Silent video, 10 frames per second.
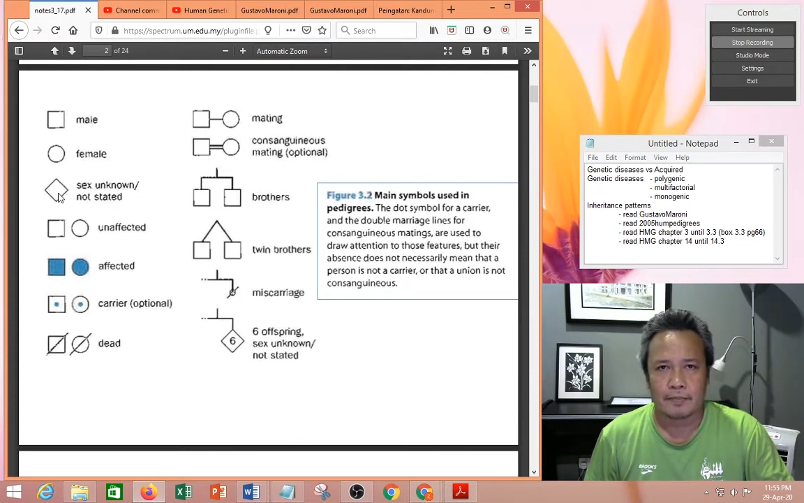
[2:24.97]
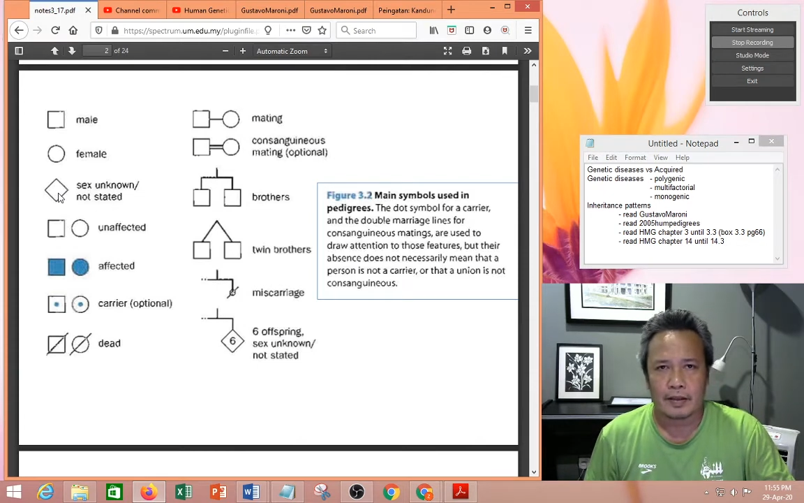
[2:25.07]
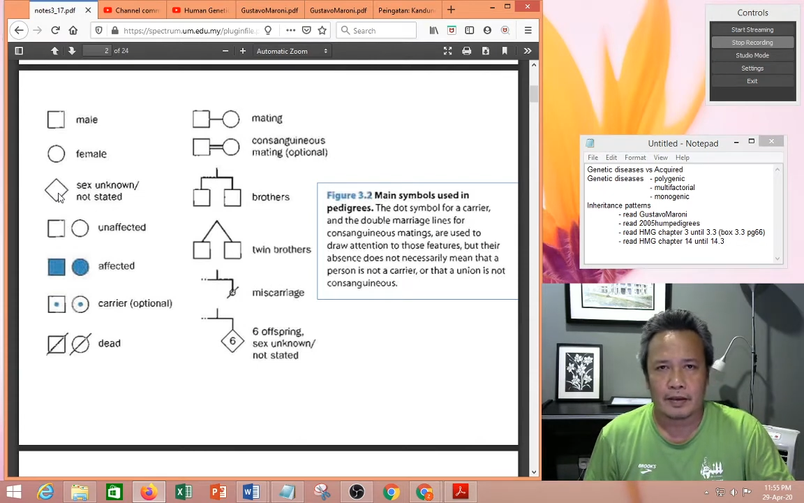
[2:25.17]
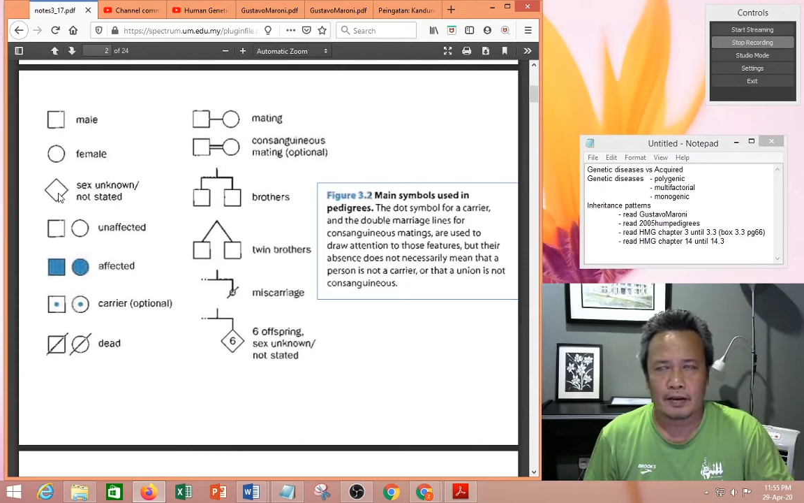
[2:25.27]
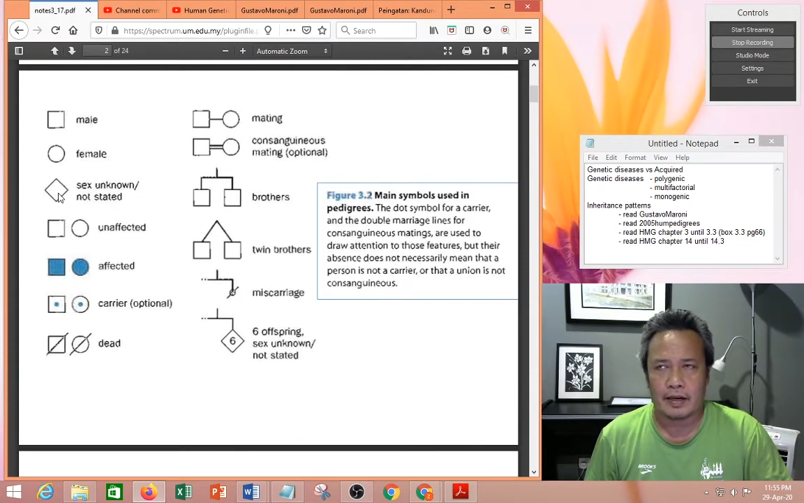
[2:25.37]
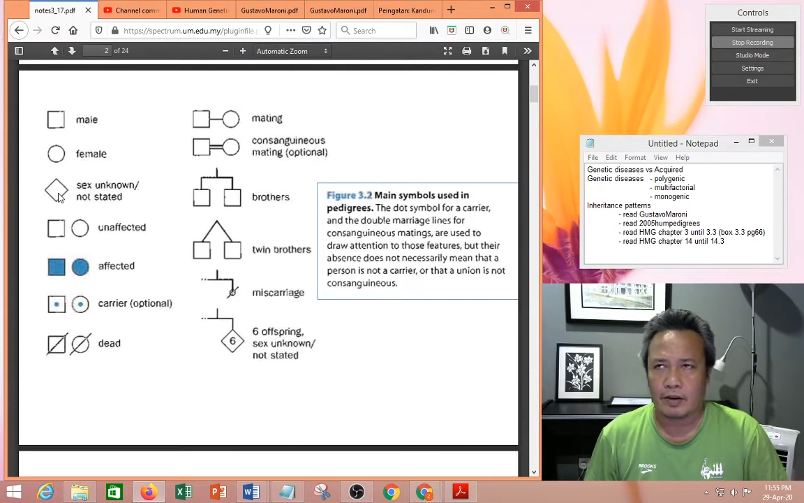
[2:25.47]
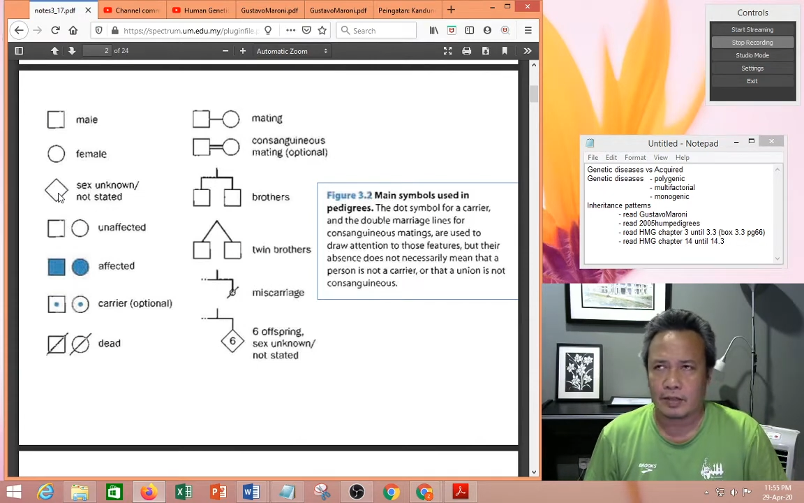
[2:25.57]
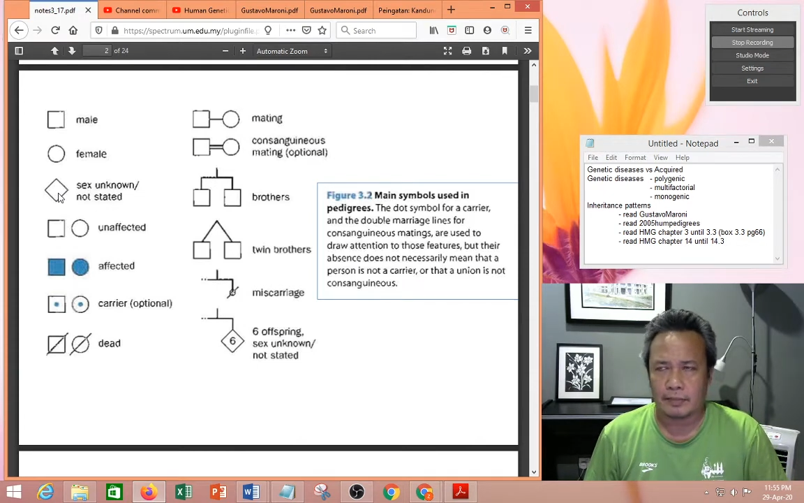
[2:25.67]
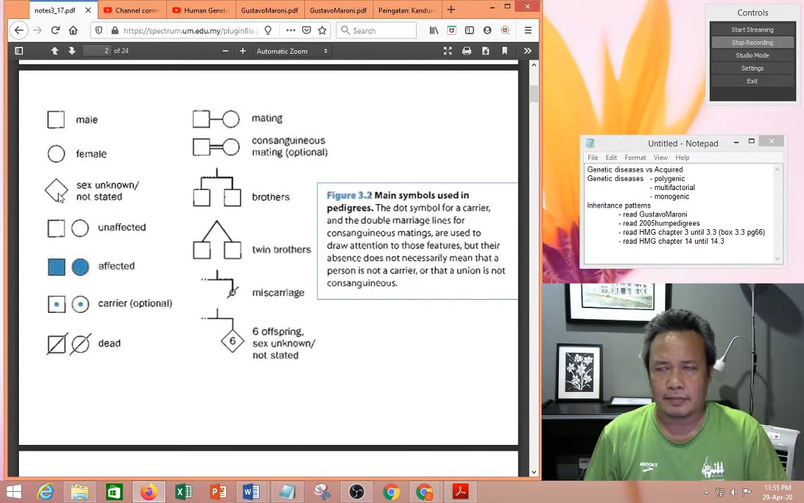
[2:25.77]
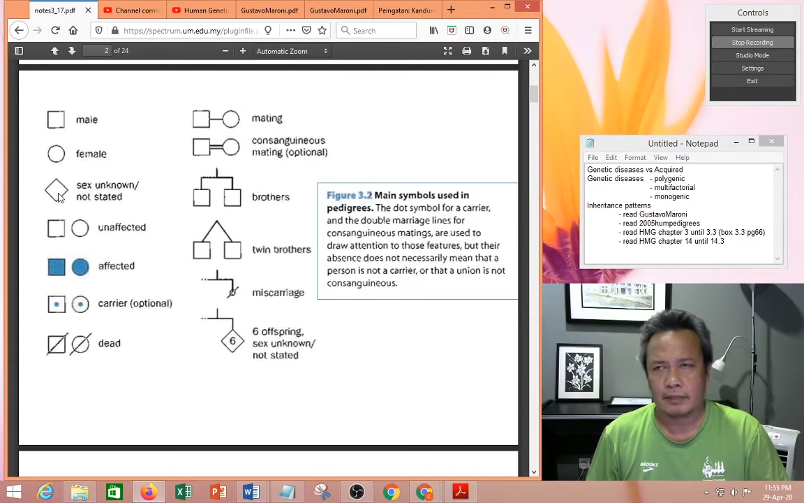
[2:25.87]
All right, or
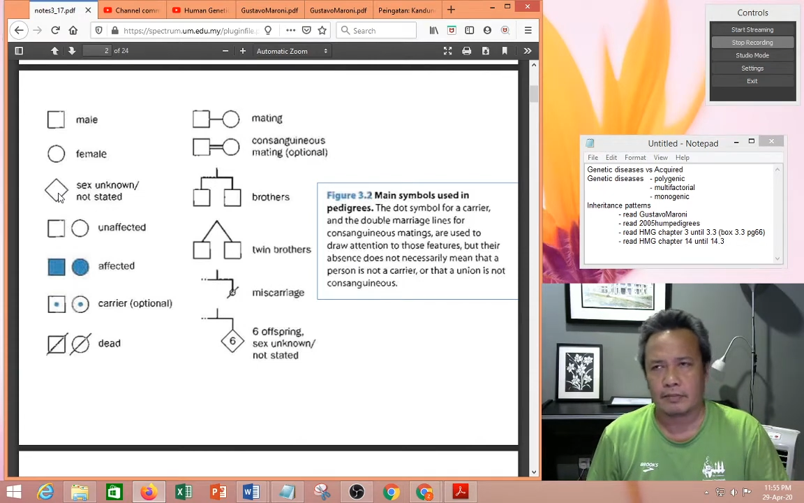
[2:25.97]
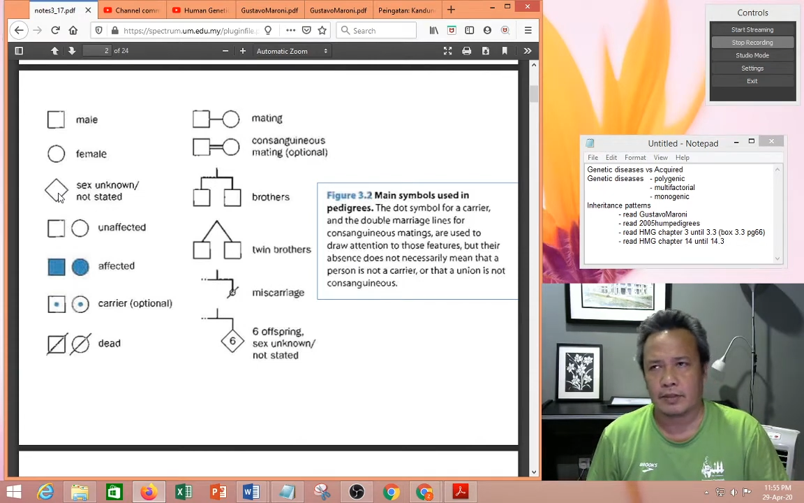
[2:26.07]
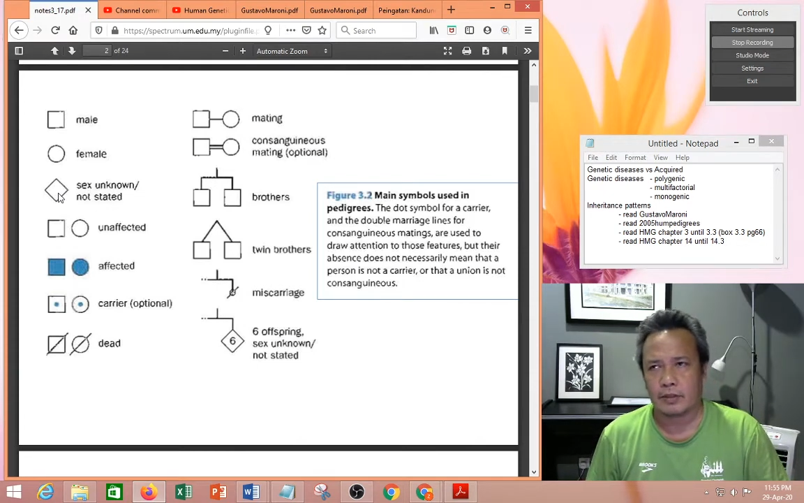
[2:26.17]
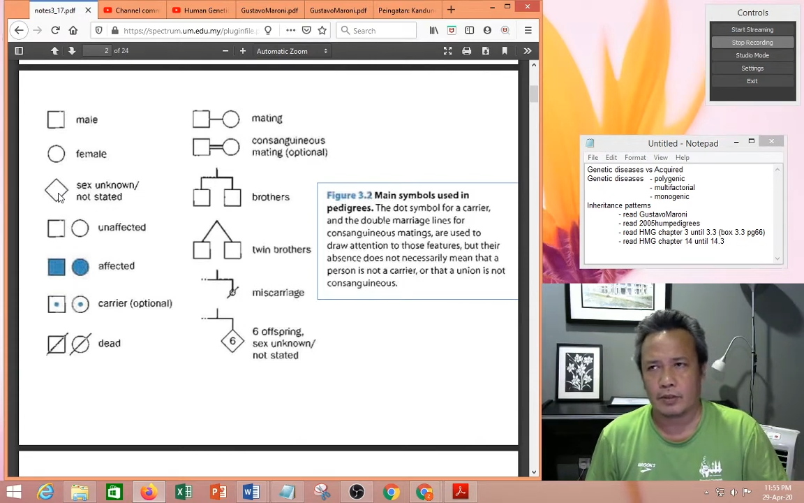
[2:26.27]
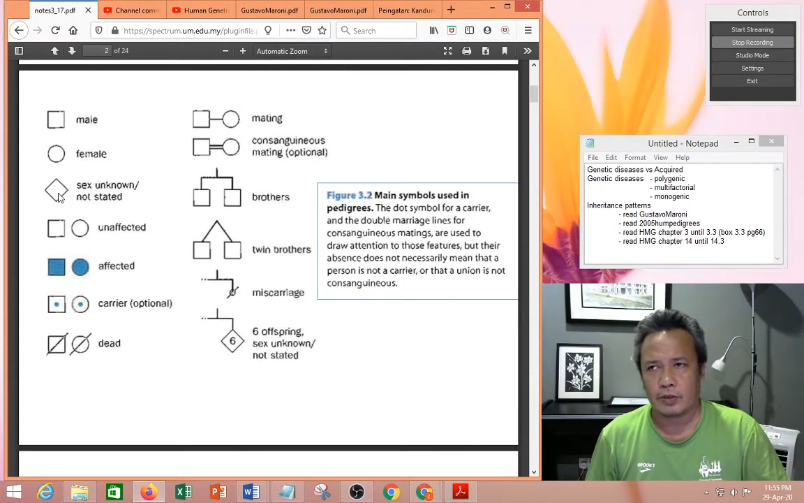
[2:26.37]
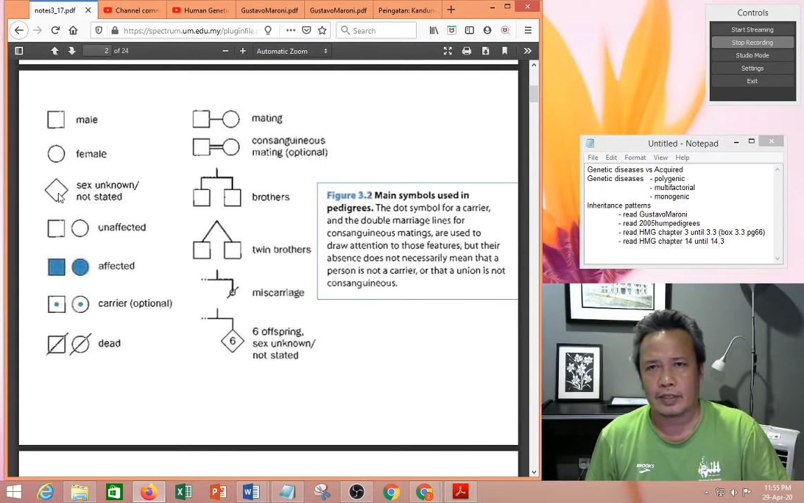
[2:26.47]
sometimes you use